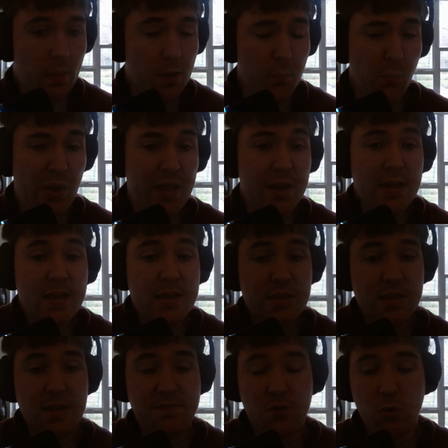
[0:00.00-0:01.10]
But
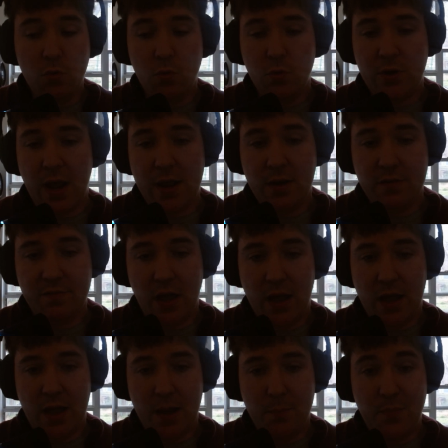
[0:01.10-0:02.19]
if you kind
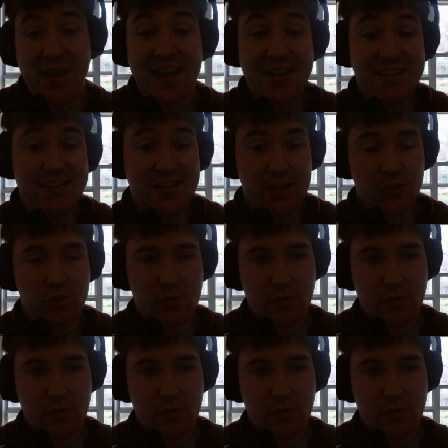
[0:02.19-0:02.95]
of pay attention,